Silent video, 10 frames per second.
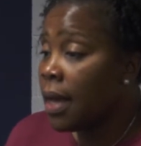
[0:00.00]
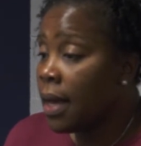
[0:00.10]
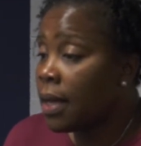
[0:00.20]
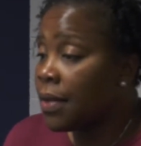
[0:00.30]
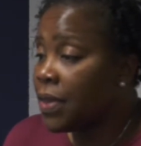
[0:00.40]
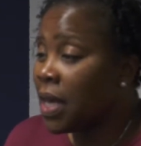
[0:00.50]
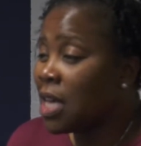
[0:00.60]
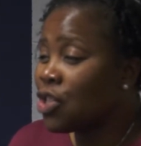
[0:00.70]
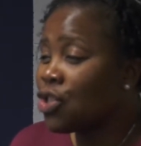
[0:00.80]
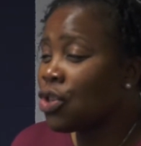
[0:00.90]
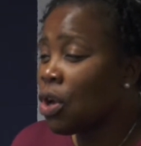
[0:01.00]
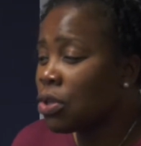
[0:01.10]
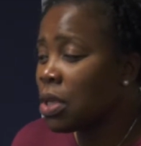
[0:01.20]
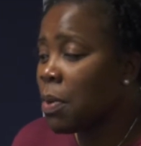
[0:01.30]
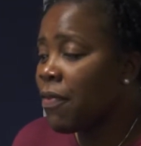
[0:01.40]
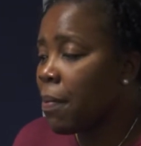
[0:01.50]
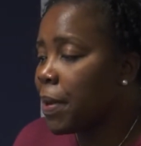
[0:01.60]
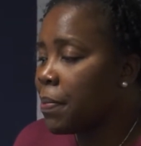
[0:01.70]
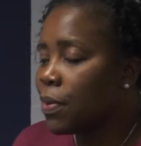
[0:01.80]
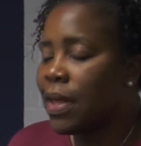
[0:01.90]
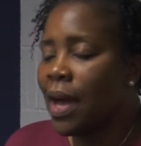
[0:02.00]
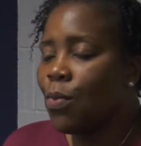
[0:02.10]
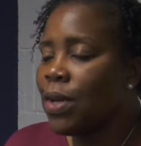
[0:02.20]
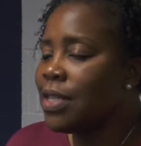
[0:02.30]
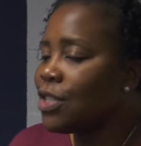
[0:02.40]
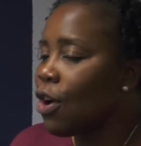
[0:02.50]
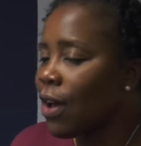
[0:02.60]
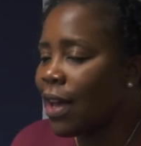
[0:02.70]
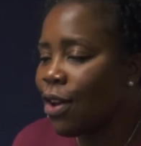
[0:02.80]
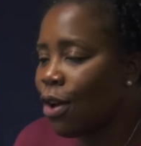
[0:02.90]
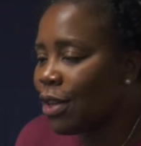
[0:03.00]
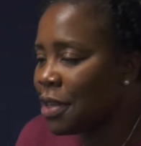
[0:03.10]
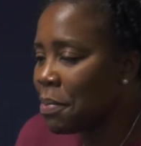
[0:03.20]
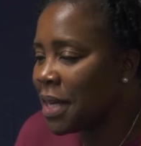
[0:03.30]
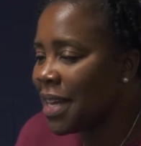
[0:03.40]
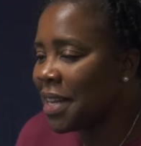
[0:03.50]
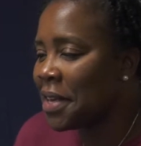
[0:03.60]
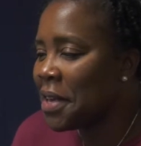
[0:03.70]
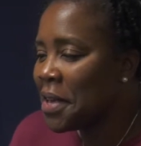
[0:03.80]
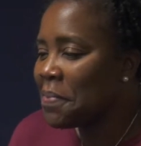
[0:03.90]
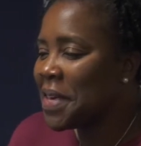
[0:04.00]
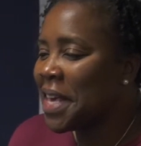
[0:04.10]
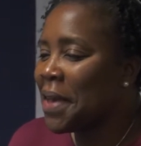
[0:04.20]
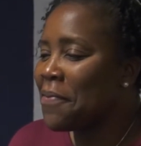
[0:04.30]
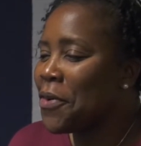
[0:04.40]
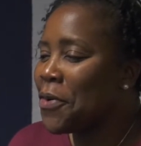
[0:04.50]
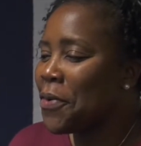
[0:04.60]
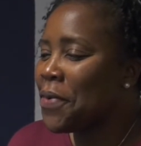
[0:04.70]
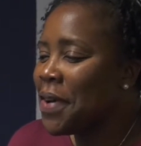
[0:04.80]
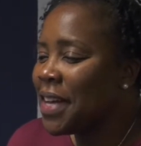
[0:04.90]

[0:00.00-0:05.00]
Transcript: and I think I saw some of our people that wouldn't talk at all in the beginning became vocal,